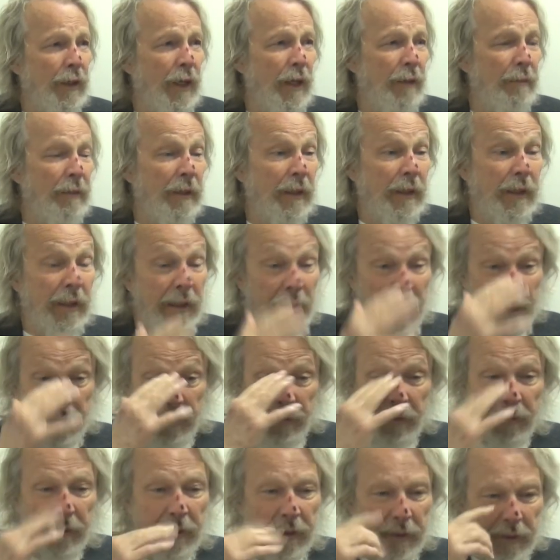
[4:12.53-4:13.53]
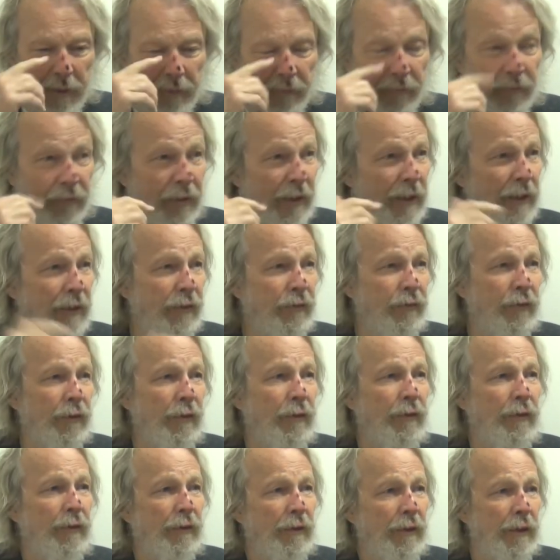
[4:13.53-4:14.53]
I mean, literally face
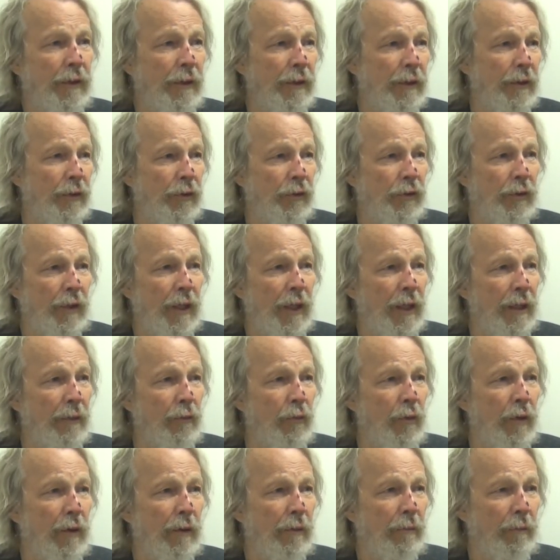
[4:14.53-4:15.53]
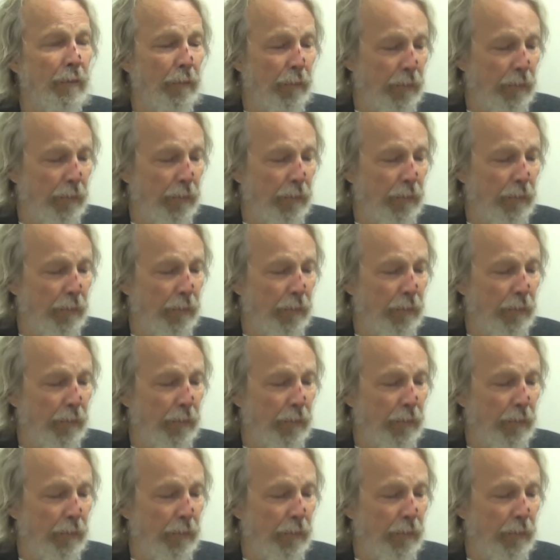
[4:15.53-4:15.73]
first into the sidewalk.